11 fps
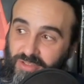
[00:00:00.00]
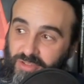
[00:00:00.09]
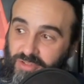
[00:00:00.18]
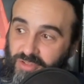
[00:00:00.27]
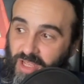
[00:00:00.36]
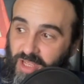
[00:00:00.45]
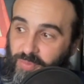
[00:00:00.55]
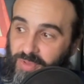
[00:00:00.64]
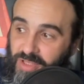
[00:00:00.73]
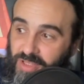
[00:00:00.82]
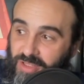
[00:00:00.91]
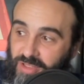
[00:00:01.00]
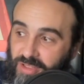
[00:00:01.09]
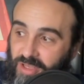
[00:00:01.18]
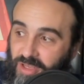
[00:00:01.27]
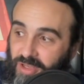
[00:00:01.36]
should I
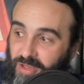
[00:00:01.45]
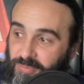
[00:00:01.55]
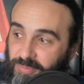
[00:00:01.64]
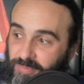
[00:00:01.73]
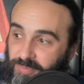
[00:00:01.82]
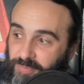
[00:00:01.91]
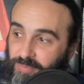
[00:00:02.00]
be um,